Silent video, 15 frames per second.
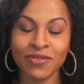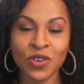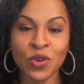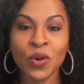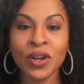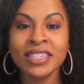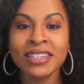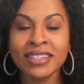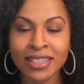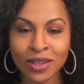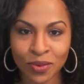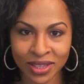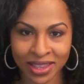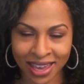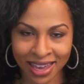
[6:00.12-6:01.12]
if you are dealing
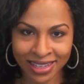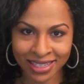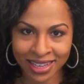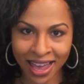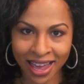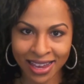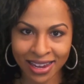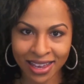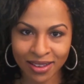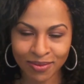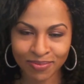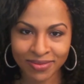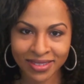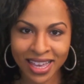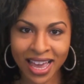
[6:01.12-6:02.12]
with anxiety,
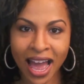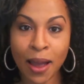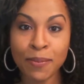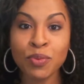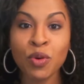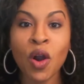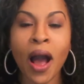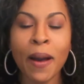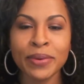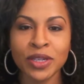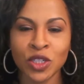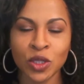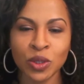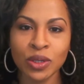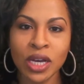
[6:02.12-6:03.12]
I
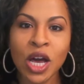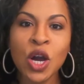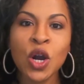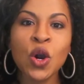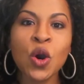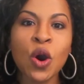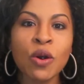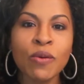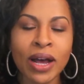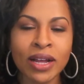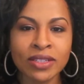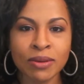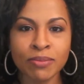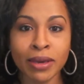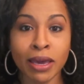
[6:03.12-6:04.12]
promise you, go
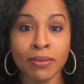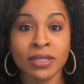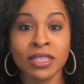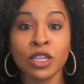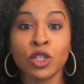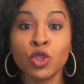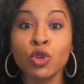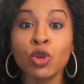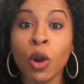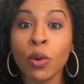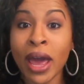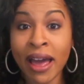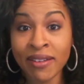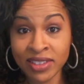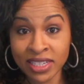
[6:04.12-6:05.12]
around some babies that you don't
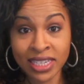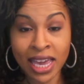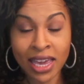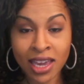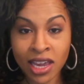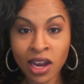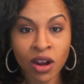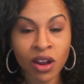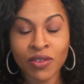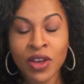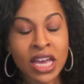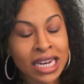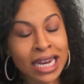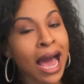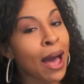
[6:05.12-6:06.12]
have to take care of.
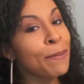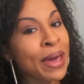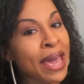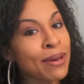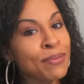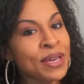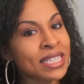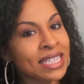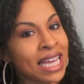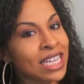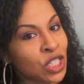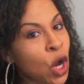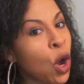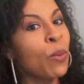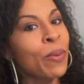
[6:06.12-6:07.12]
Not babies
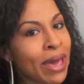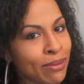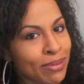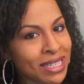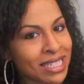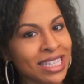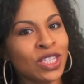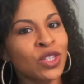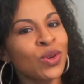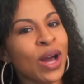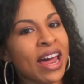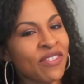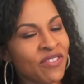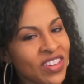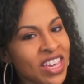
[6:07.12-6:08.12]
that's your babies that you
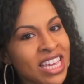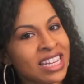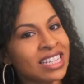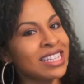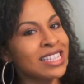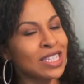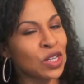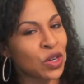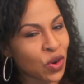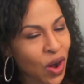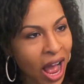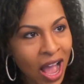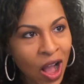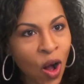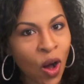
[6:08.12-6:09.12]
gotta feed and listen to
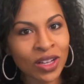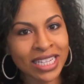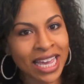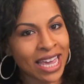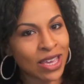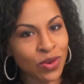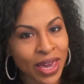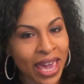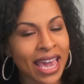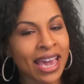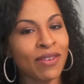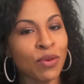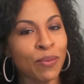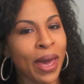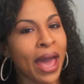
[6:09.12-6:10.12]
cry all day and you can't
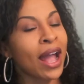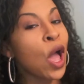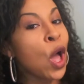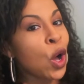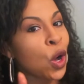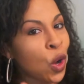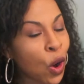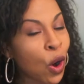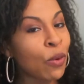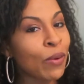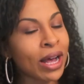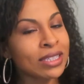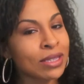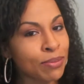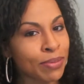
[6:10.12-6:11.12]
give them back. Go
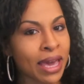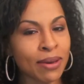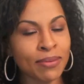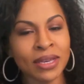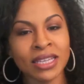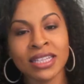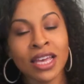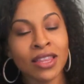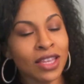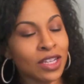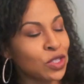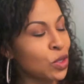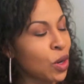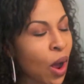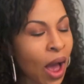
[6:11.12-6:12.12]
around some babies
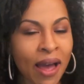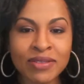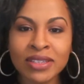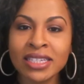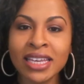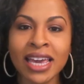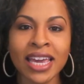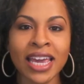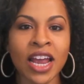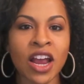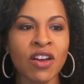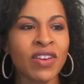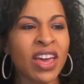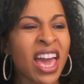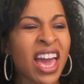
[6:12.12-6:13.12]
that you don't have to take
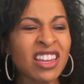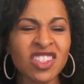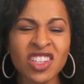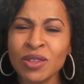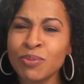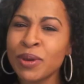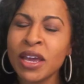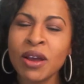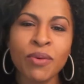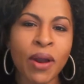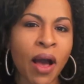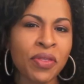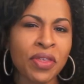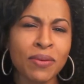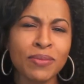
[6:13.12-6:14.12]
care of and just be
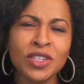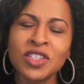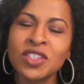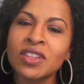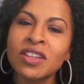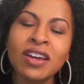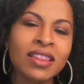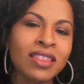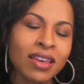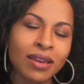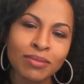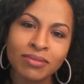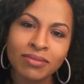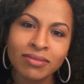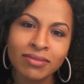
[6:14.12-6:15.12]
around them and just look at
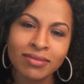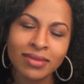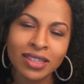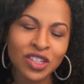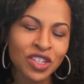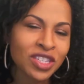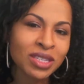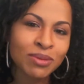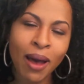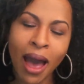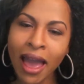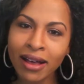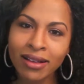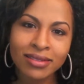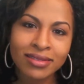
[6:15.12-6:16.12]
them and just
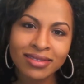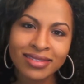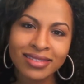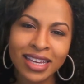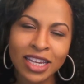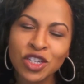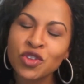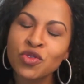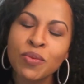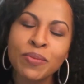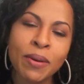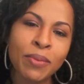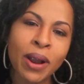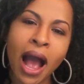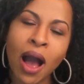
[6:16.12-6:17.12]
smile and just
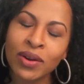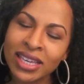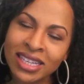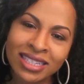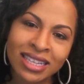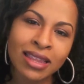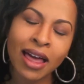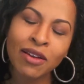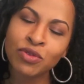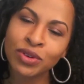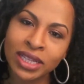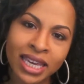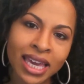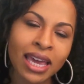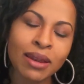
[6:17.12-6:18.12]
remember how easy life
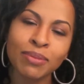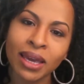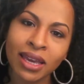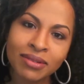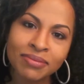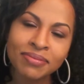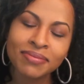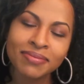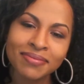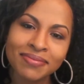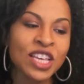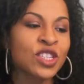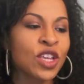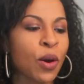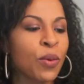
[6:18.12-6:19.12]
really can be.
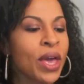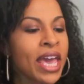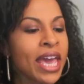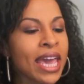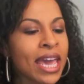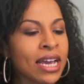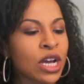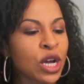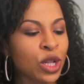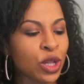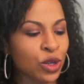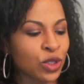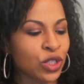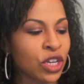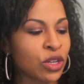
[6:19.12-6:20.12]
So, in
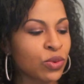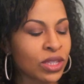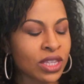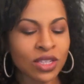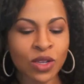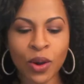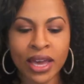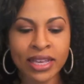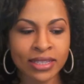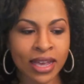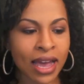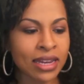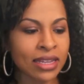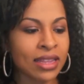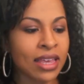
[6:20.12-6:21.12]
conclusion, with this whole
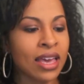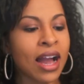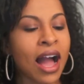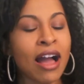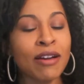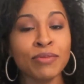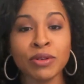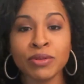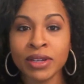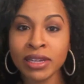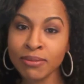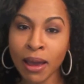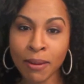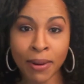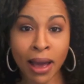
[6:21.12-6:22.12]
anxiety thing, I've been
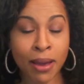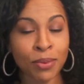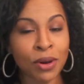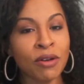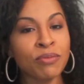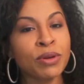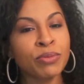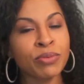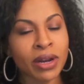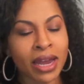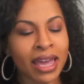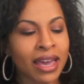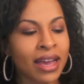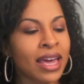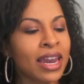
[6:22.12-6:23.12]
reading my Bible, I've been
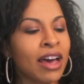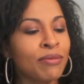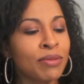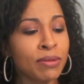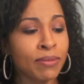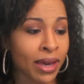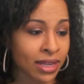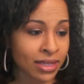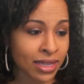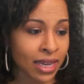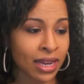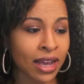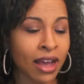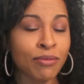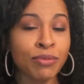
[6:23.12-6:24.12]
praying, and I've been
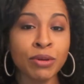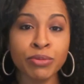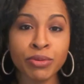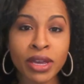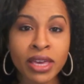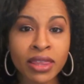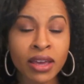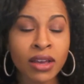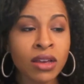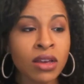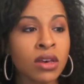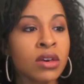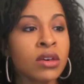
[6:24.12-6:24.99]
meditating, I've been breathing,